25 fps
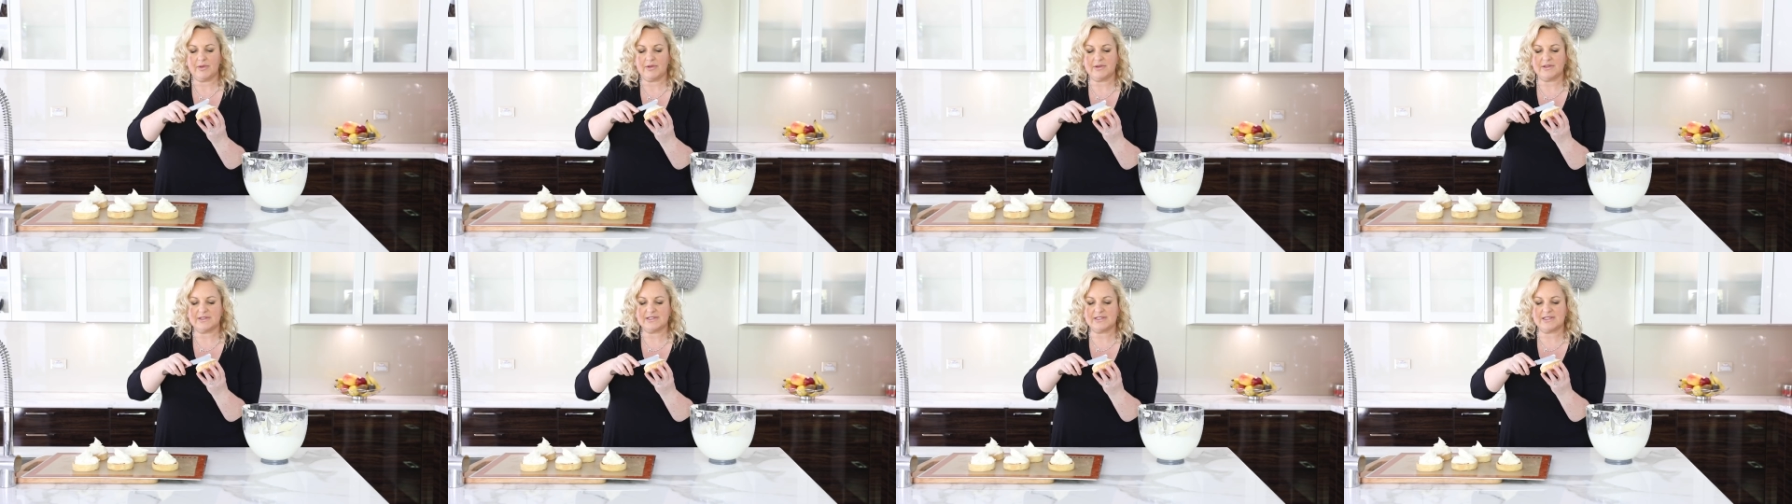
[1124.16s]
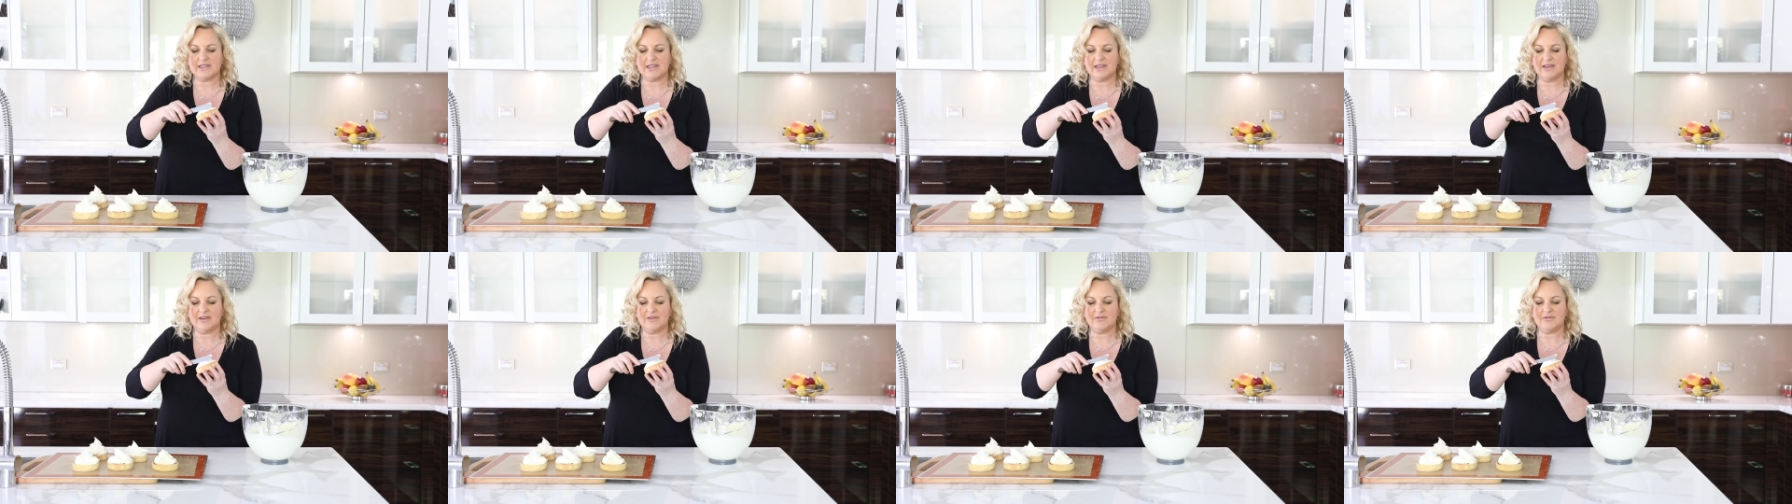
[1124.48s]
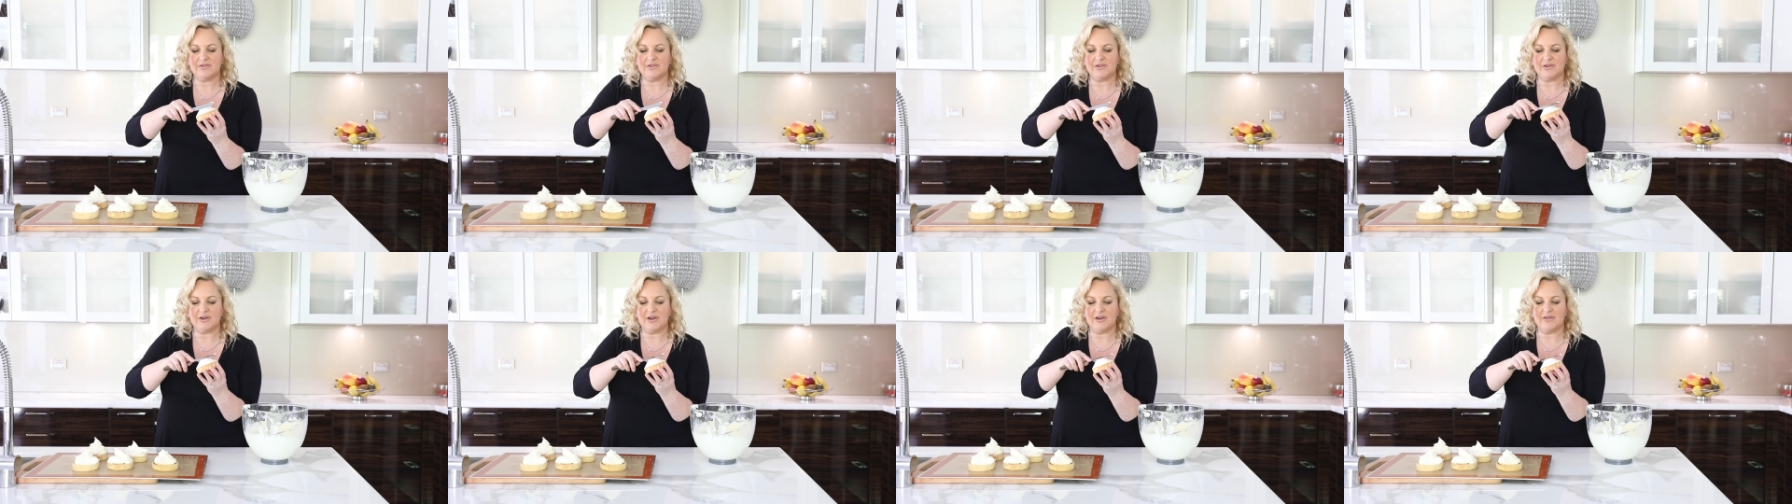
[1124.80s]
Just think of
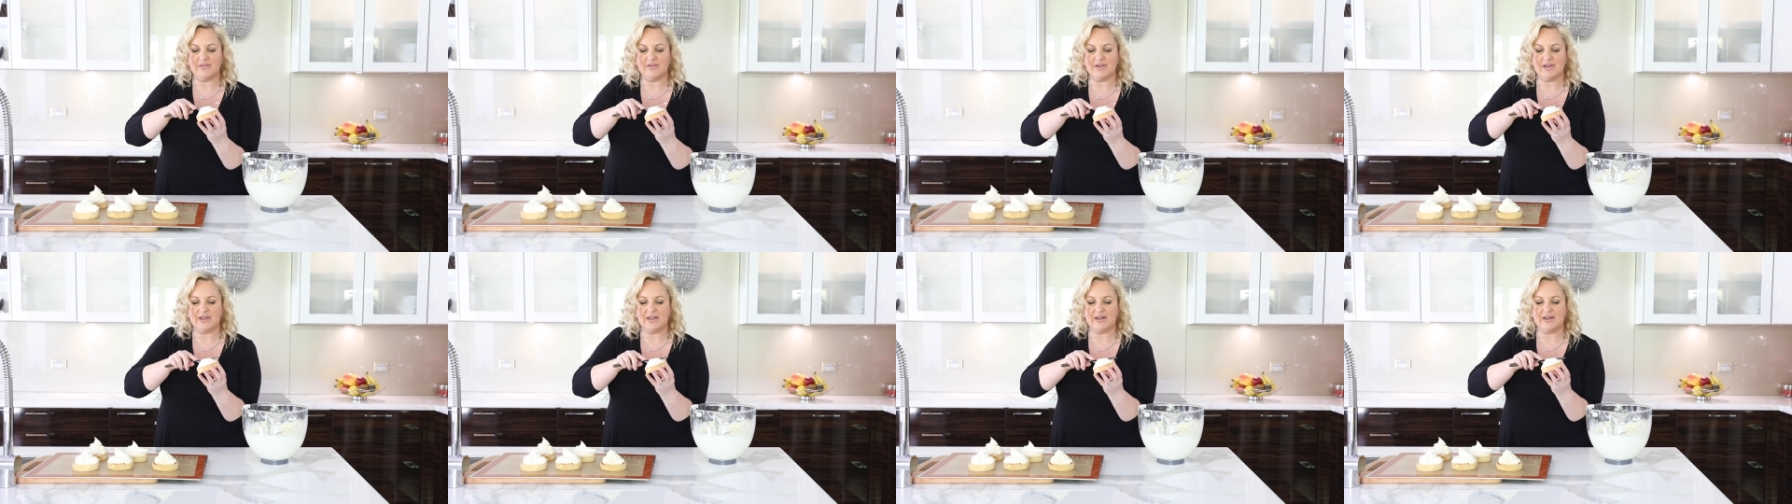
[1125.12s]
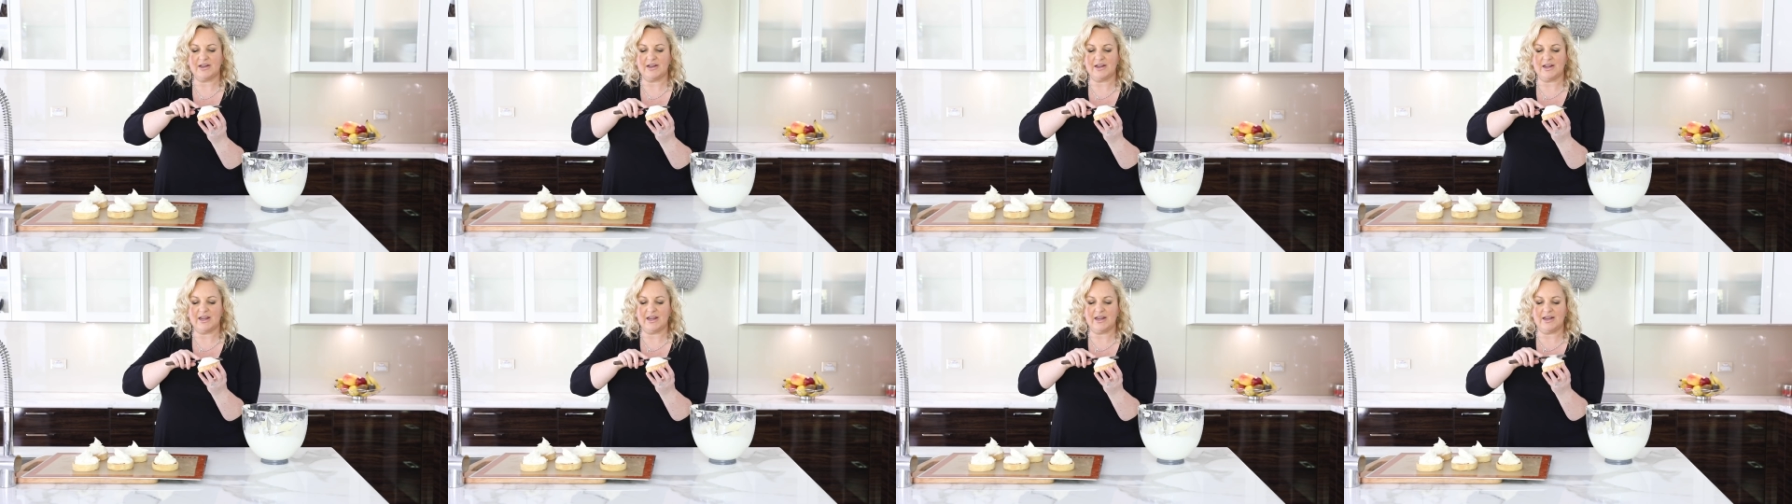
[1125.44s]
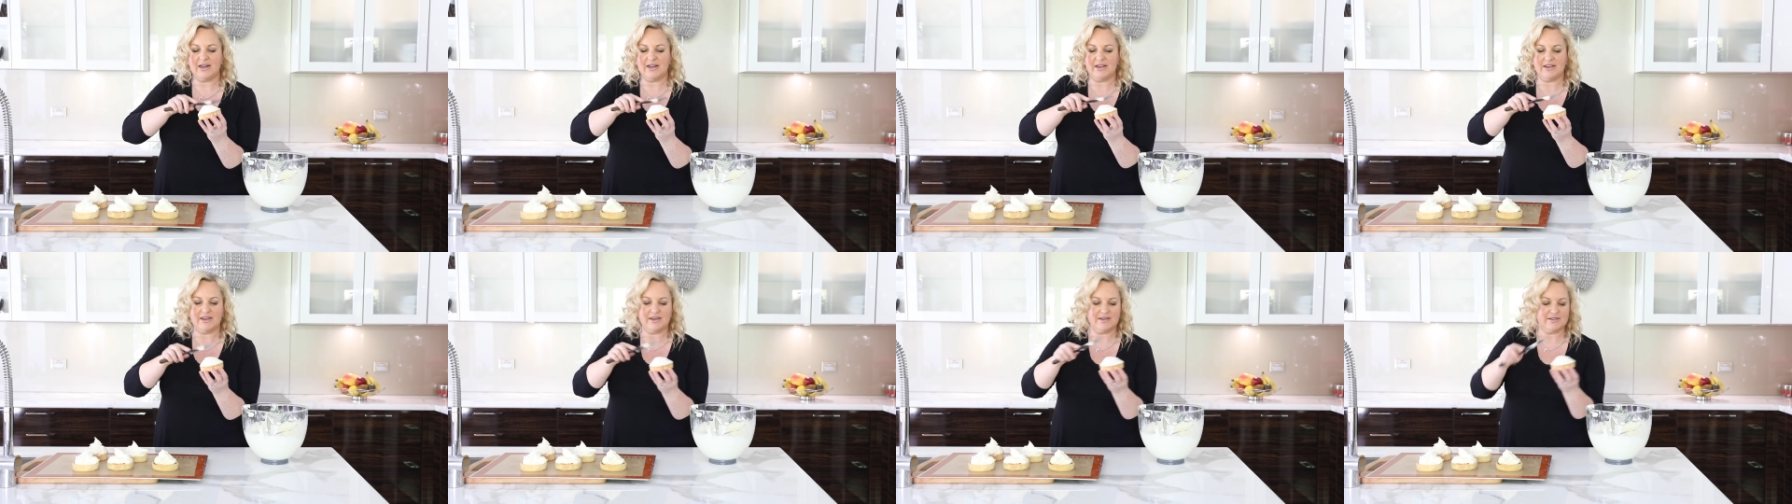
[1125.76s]
diving in and
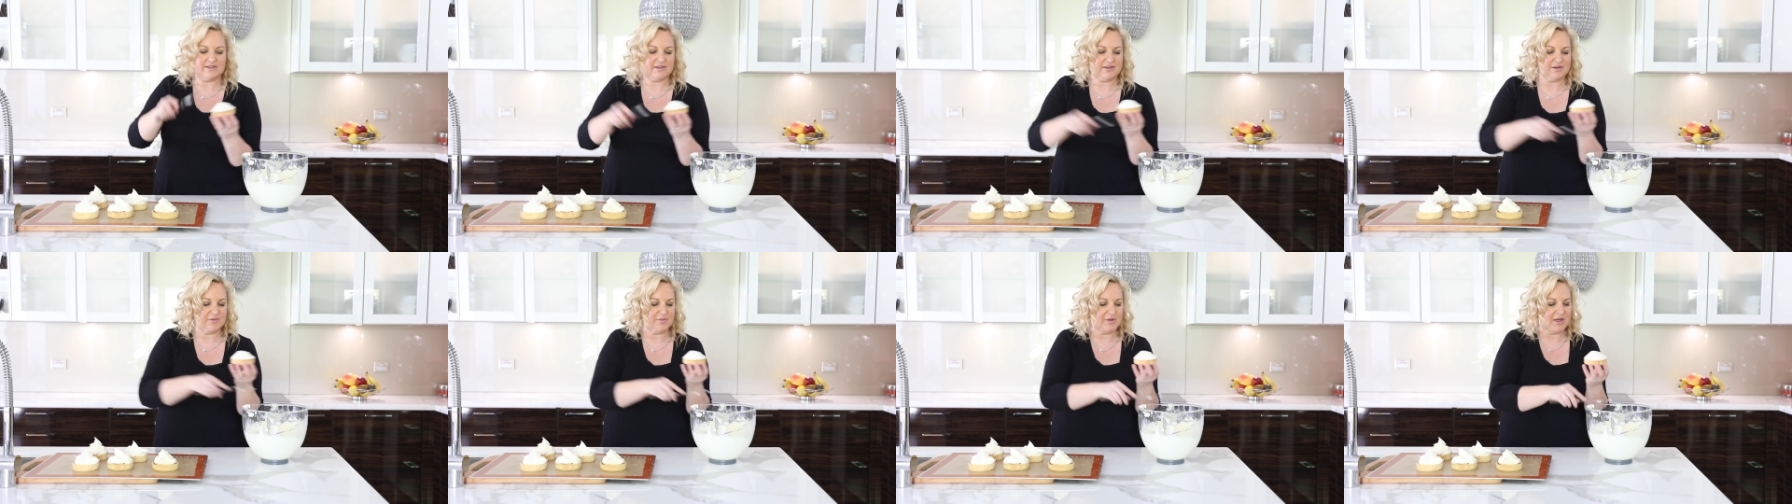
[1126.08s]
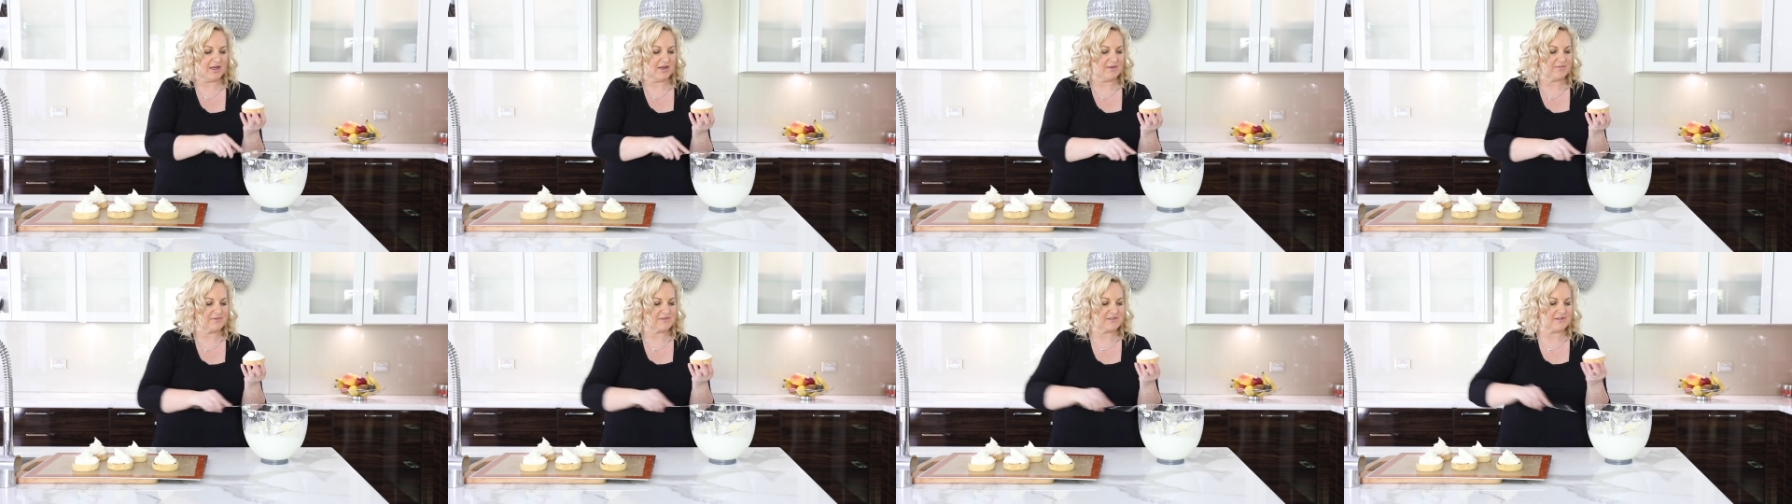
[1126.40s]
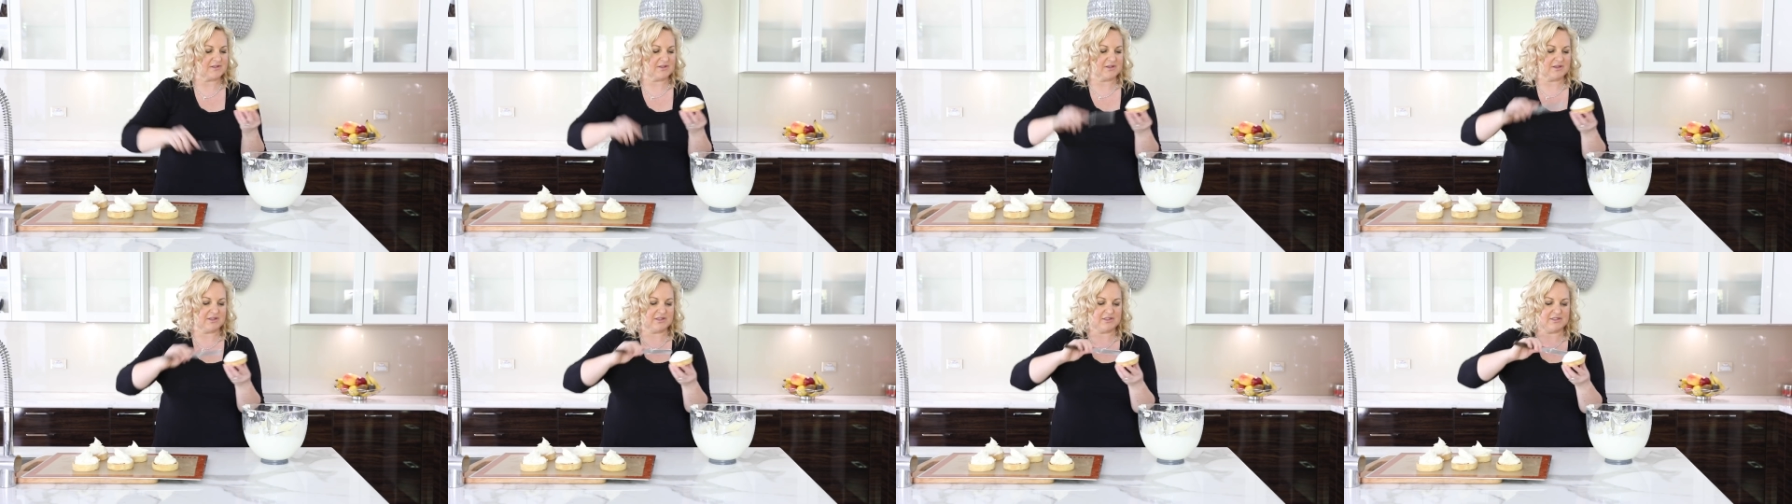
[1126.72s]
eating that. It's going to be
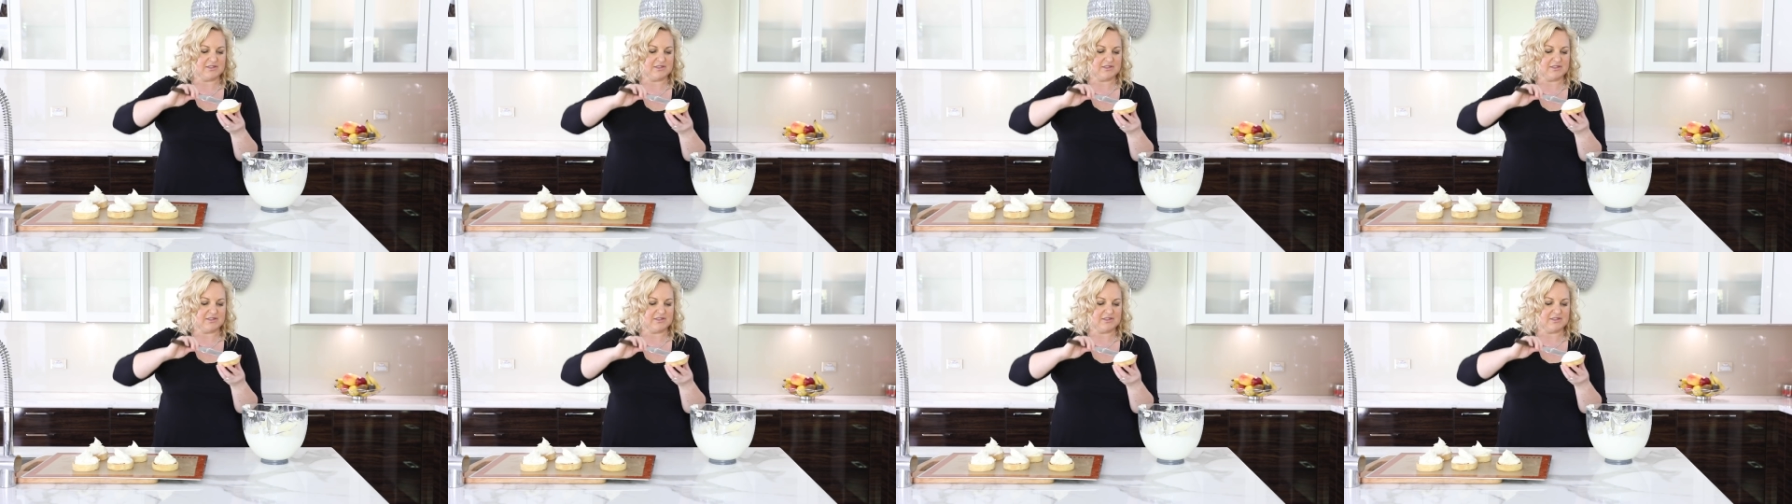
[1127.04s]
absolutely